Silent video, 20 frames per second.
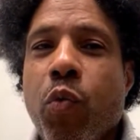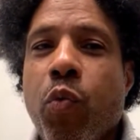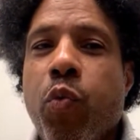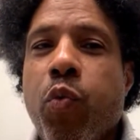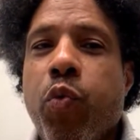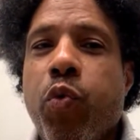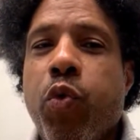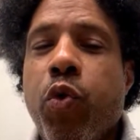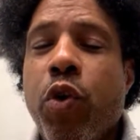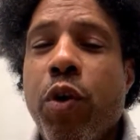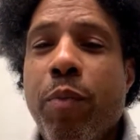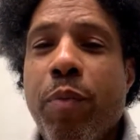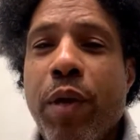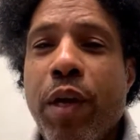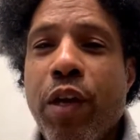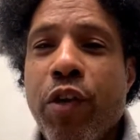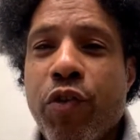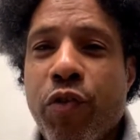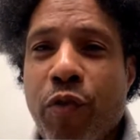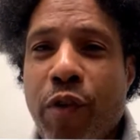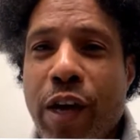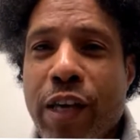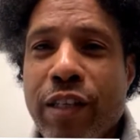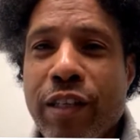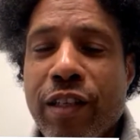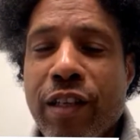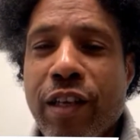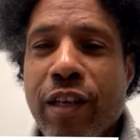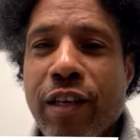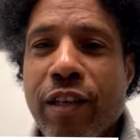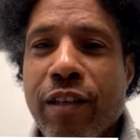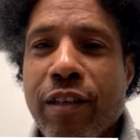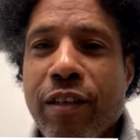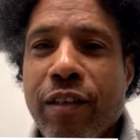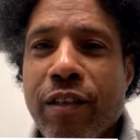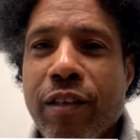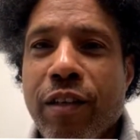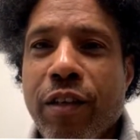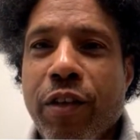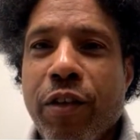You could be interesting.
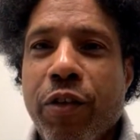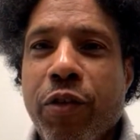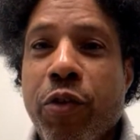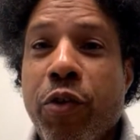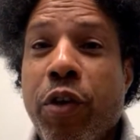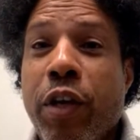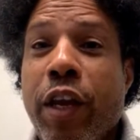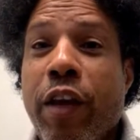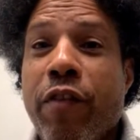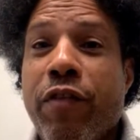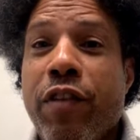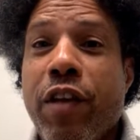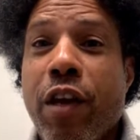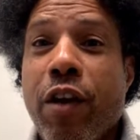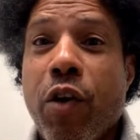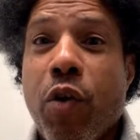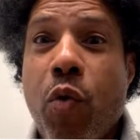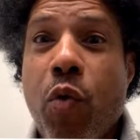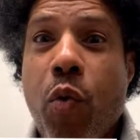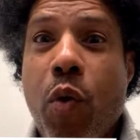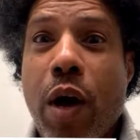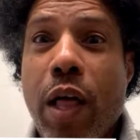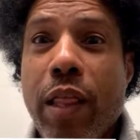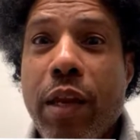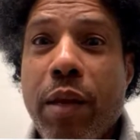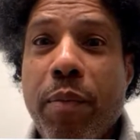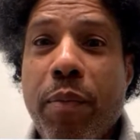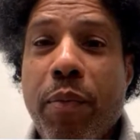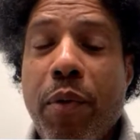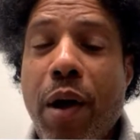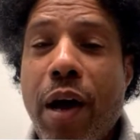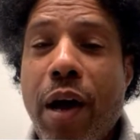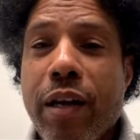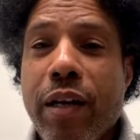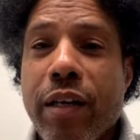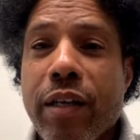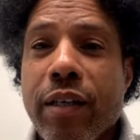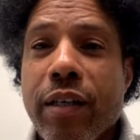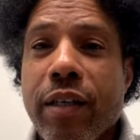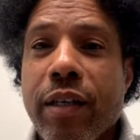You could have done a quality
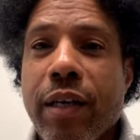product,